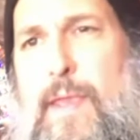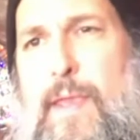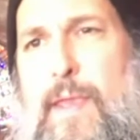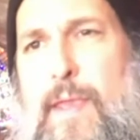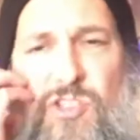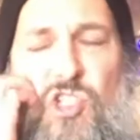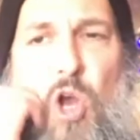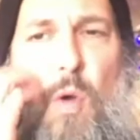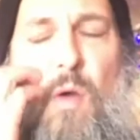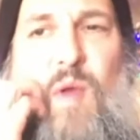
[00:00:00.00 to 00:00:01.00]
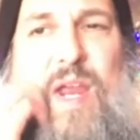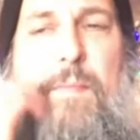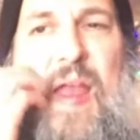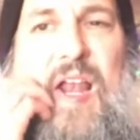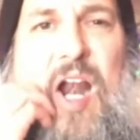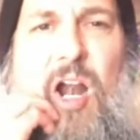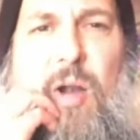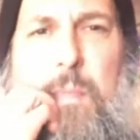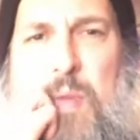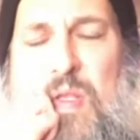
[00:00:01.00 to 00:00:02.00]
And so when we made our
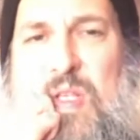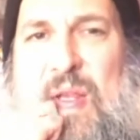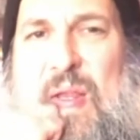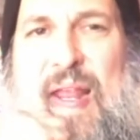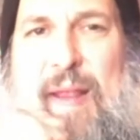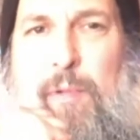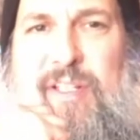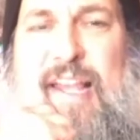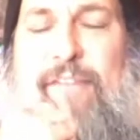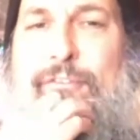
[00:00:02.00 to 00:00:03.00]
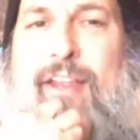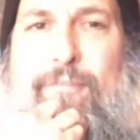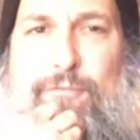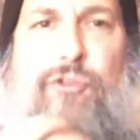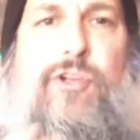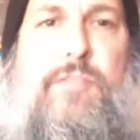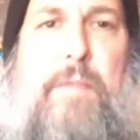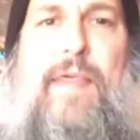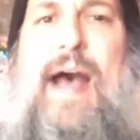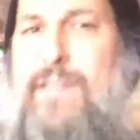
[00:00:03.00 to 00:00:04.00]
music, it was definitely influenced
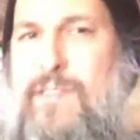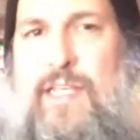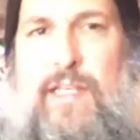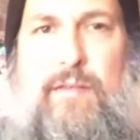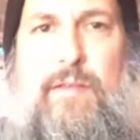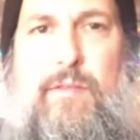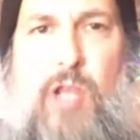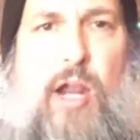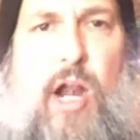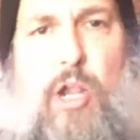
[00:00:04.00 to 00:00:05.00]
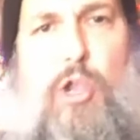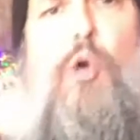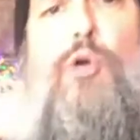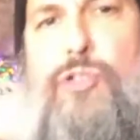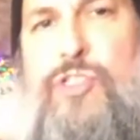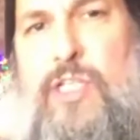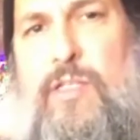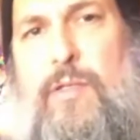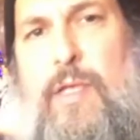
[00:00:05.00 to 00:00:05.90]
by that scene, not our local scene,